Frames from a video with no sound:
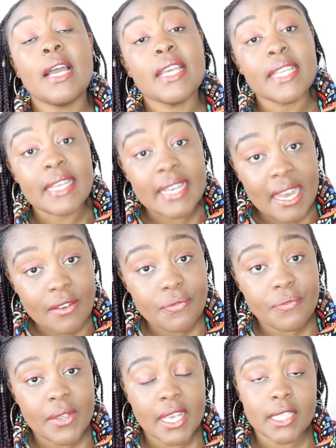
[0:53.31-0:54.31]
enough
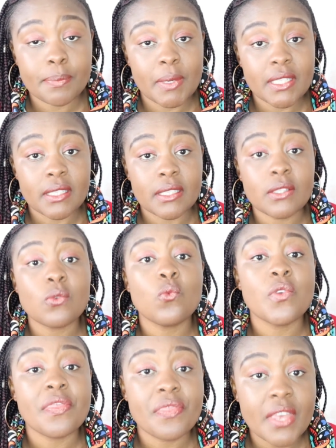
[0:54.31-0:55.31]
expertise
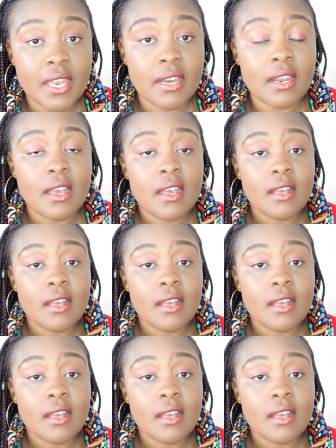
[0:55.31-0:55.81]
within